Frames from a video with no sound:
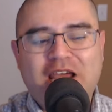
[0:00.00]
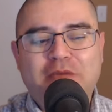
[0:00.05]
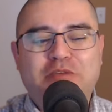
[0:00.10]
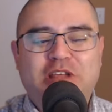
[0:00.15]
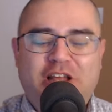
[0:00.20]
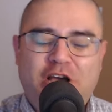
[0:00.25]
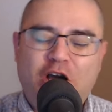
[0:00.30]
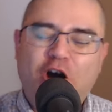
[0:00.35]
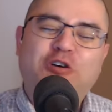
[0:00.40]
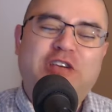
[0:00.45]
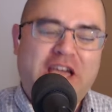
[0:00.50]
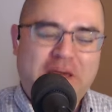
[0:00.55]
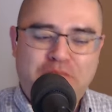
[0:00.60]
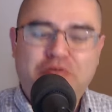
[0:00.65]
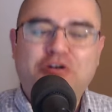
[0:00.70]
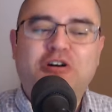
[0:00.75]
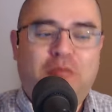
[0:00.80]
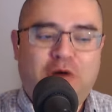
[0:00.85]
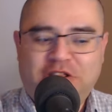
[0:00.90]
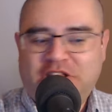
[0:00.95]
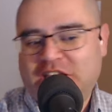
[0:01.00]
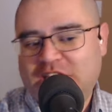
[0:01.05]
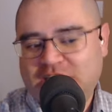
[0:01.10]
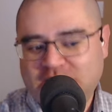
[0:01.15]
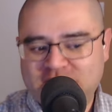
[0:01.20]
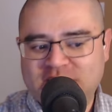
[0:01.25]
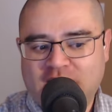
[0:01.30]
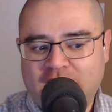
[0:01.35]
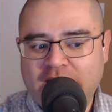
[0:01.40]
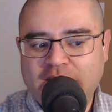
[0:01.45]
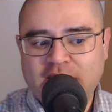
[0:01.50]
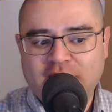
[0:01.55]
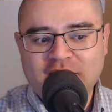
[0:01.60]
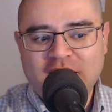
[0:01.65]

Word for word: then I'd be like, okay, put them on the inside.